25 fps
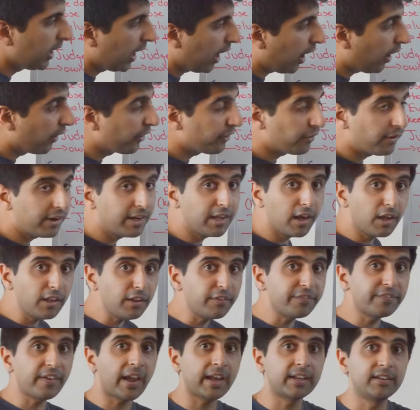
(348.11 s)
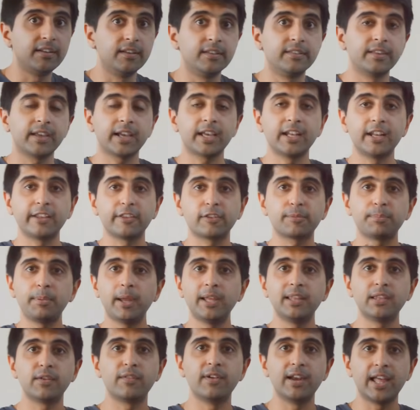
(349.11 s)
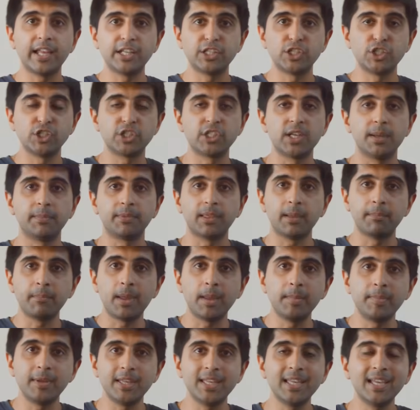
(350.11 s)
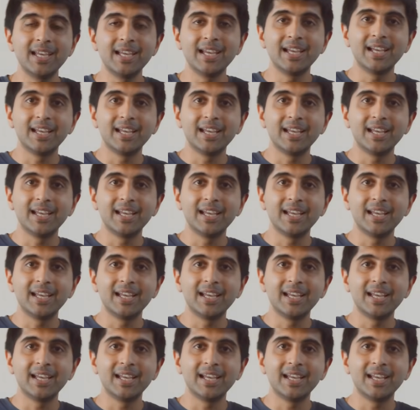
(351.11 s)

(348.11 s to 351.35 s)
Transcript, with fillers: Are there any other factors that can explain the relationship that maybe